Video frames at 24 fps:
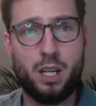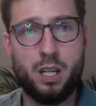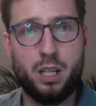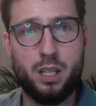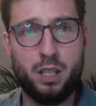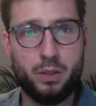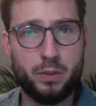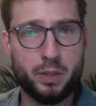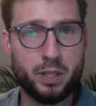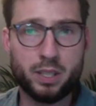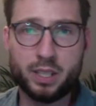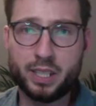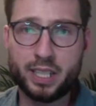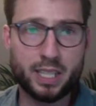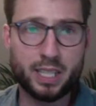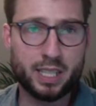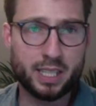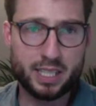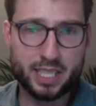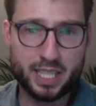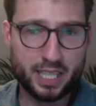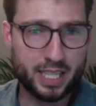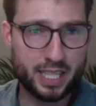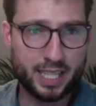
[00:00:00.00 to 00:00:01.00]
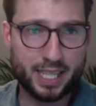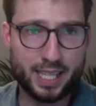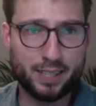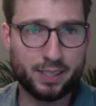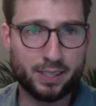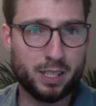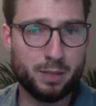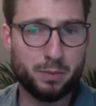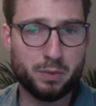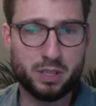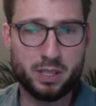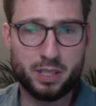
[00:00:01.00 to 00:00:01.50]
And we don't guarantee any
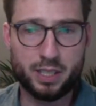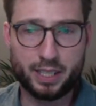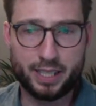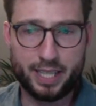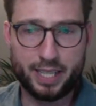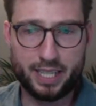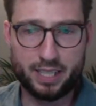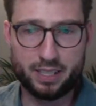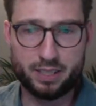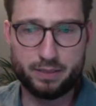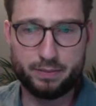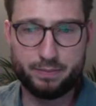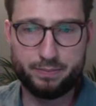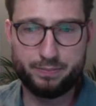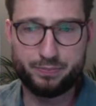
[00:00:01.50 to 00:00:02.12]
outcomes in the case.